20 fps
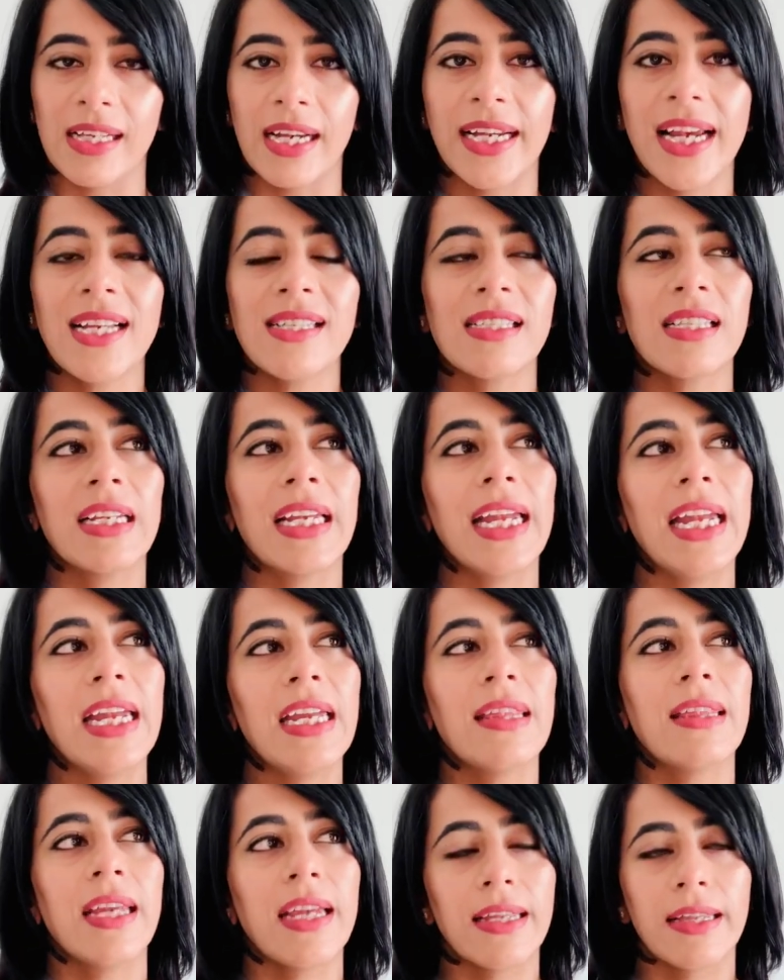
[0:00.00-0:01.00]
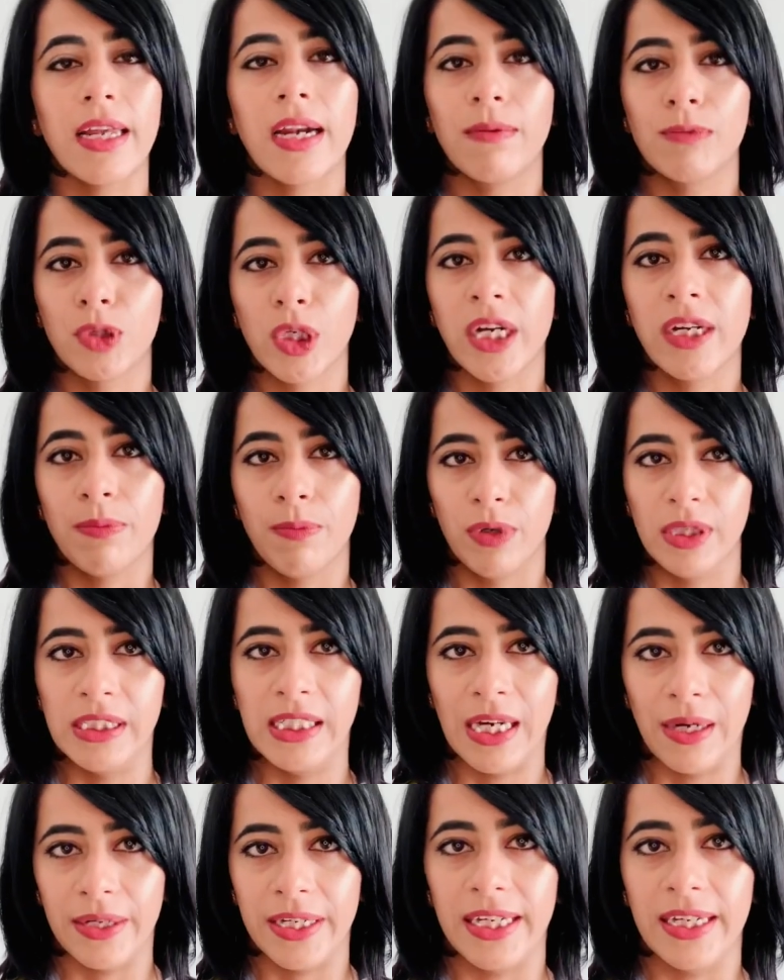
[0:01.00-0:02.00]
I guess the key thing that I'm trying to
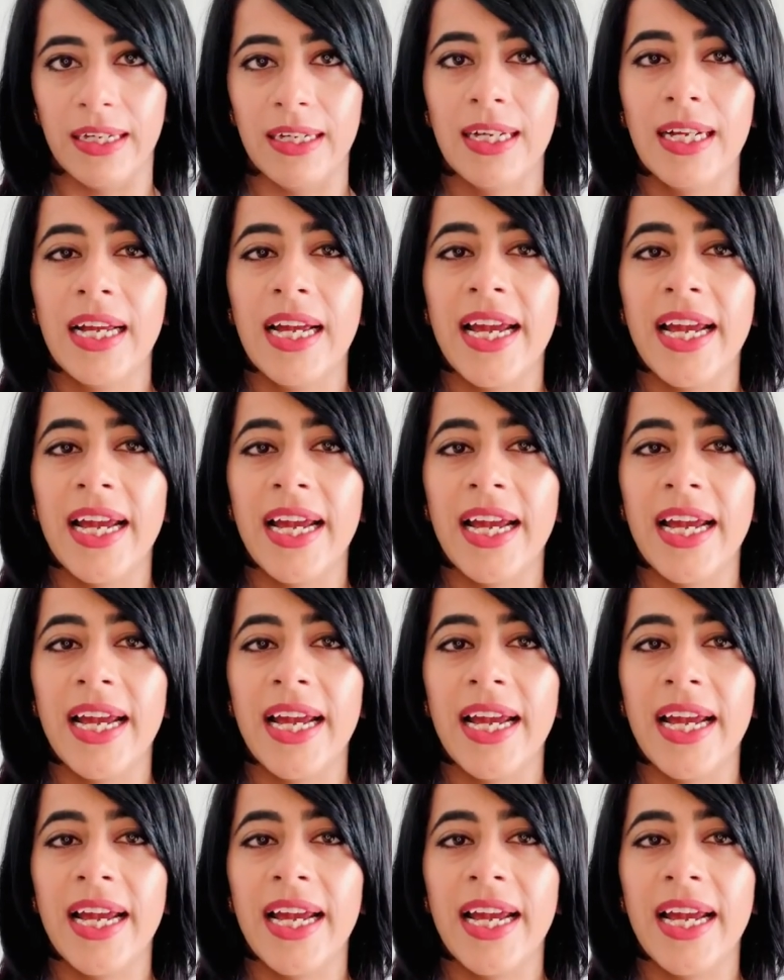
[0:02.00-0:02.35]
point out here